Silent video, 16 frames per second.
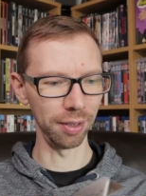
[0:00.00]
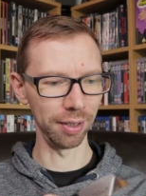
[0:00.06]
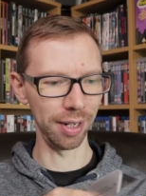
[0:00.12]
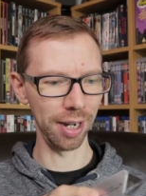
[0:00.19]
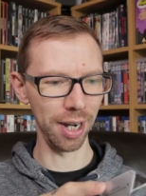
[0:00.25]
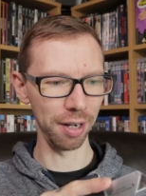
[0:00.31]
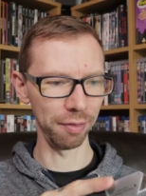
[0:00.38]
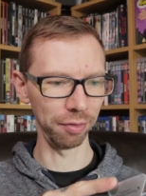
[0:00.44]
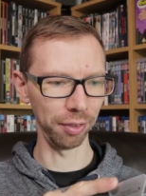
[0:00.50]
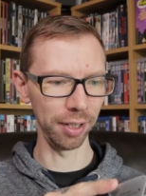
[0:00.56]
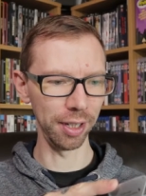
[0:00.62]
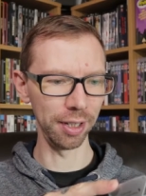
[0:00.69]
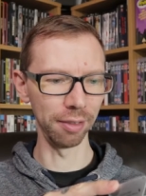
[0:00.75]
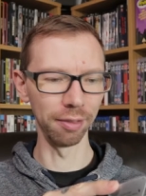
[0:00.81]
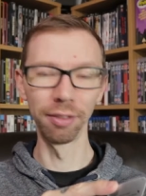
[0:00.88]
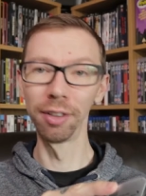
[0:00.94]

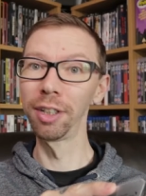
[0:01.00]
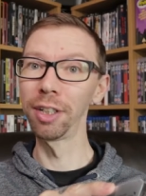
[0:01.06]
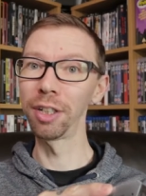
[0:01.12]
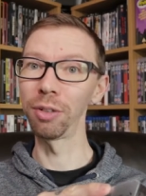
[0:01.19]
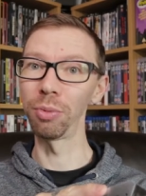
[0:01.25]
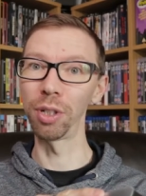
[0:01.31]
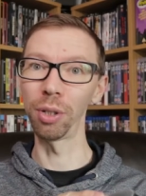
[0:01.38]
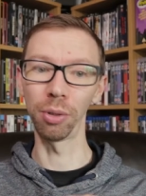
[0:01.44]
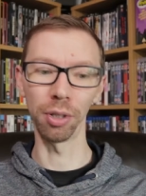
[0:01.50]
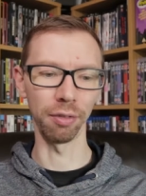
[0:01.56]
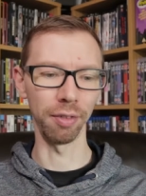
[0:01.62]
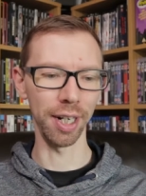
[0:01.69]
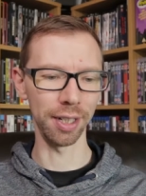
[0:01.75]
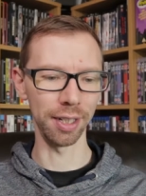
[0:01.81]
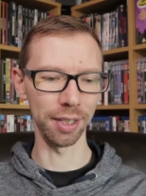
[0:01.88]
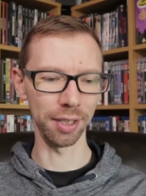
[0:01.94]
carefully. We don't want to
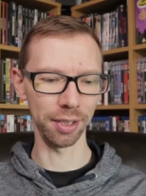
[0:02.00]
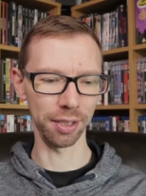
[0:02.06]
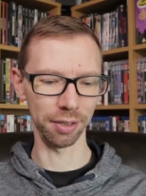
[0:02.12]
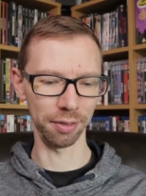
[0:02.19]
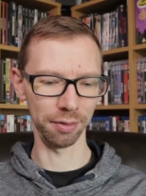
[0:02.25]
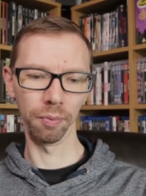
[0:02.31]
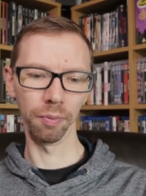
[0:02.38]
wreck this.